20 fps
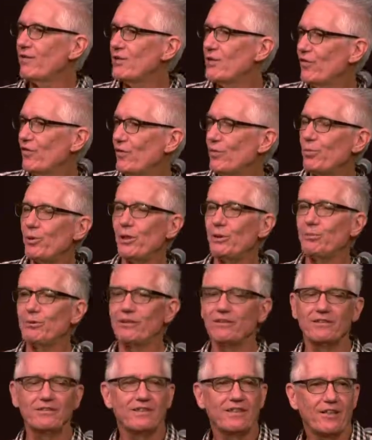different
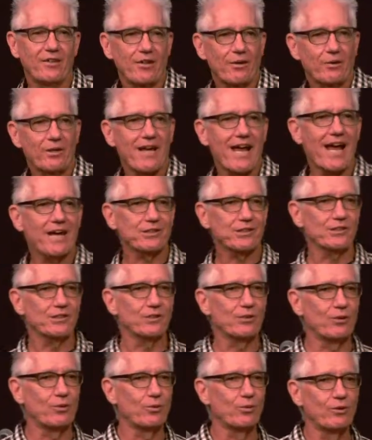people and their reactions
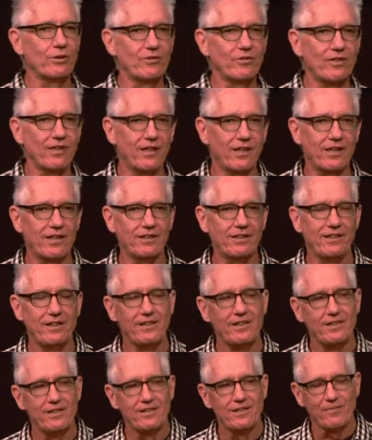to the Word of God.
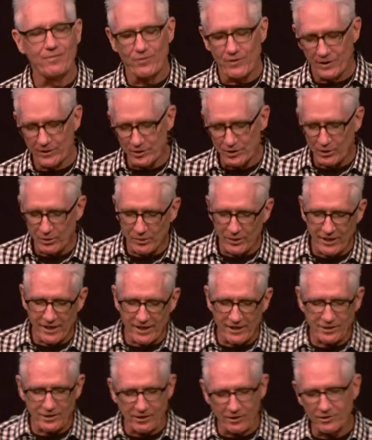And so we
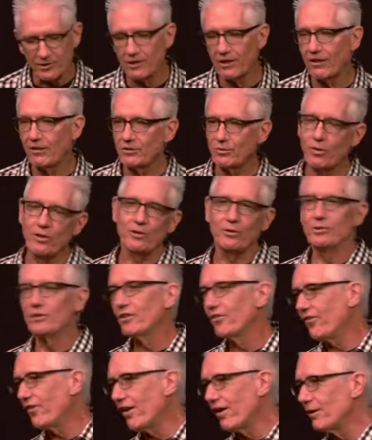ask ourselves, well, who's
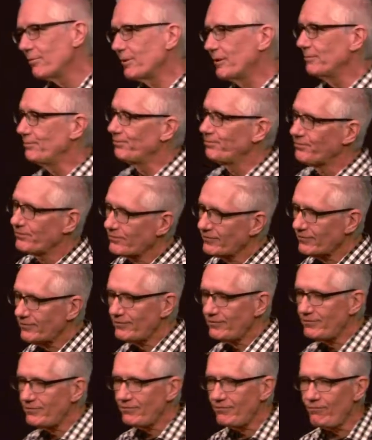the farmer?
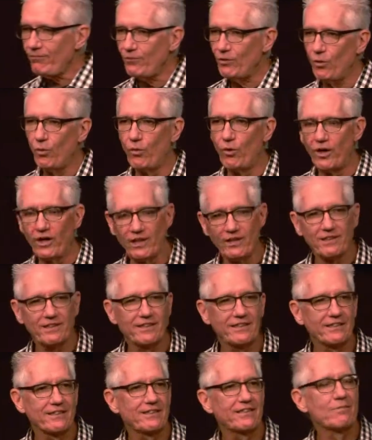Well,
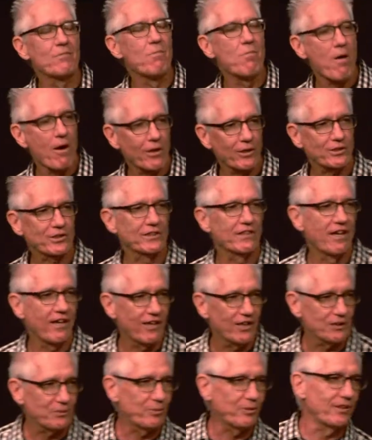in Mark's
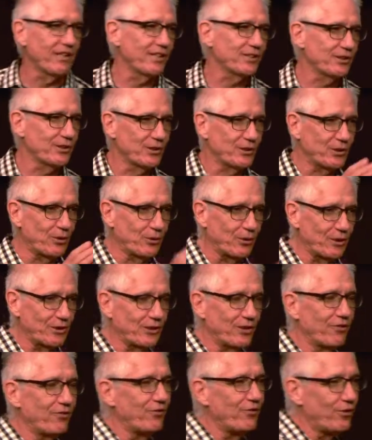gospel, as the story is
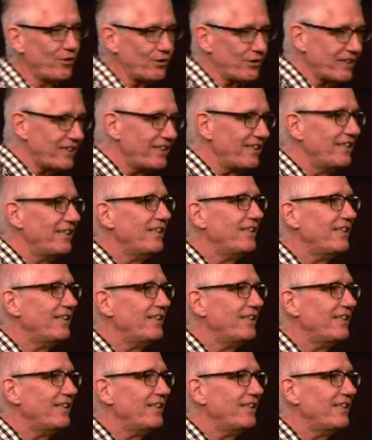unfolding,